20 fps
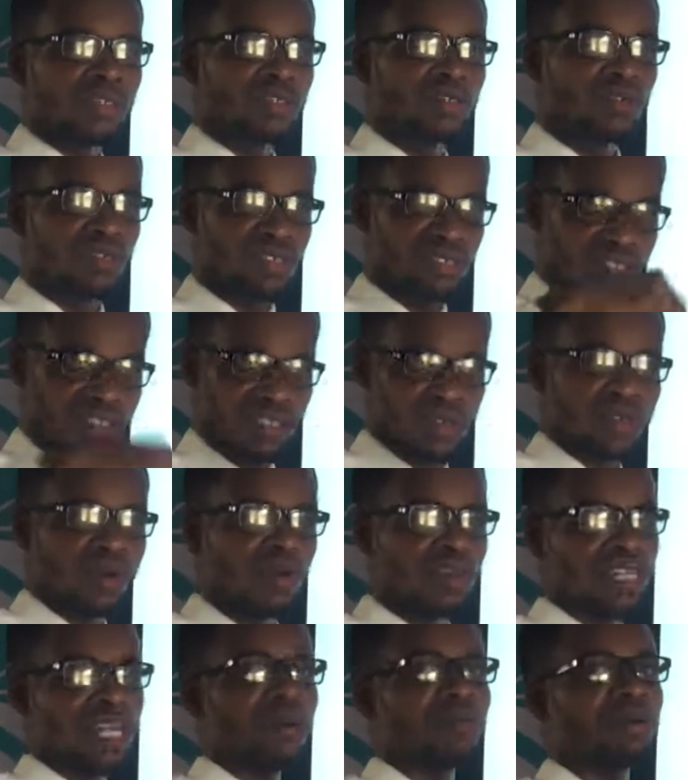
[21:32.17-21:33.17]
to sit
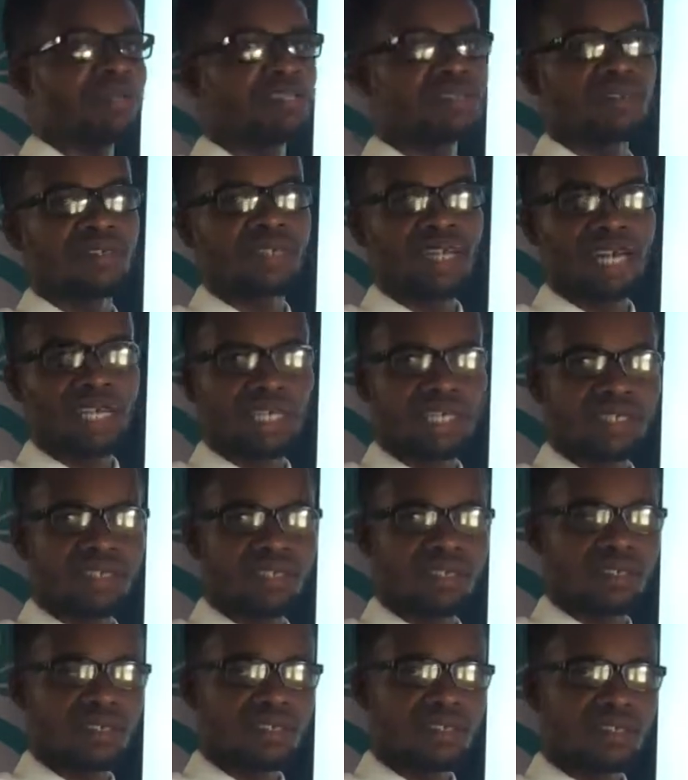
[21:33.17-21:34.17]
on that particular
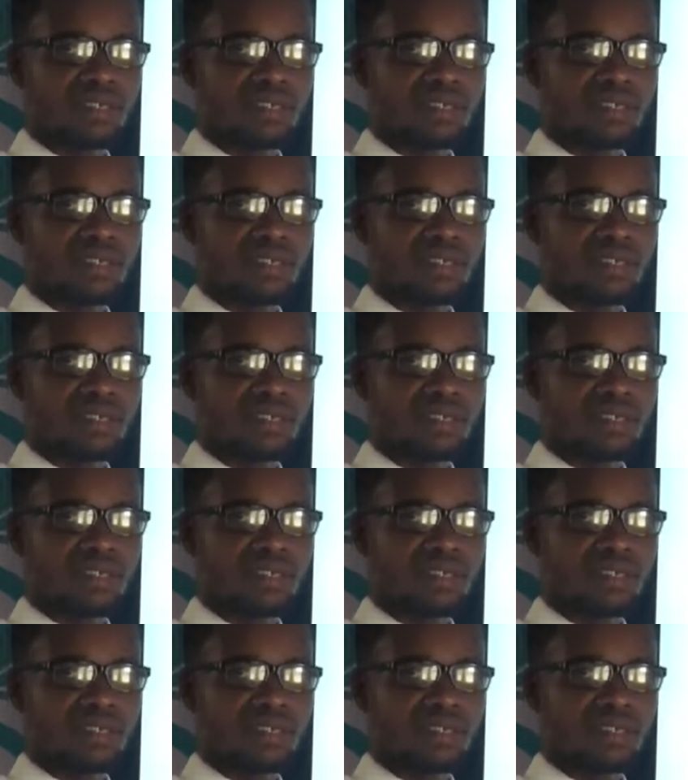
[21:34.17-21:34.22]
case.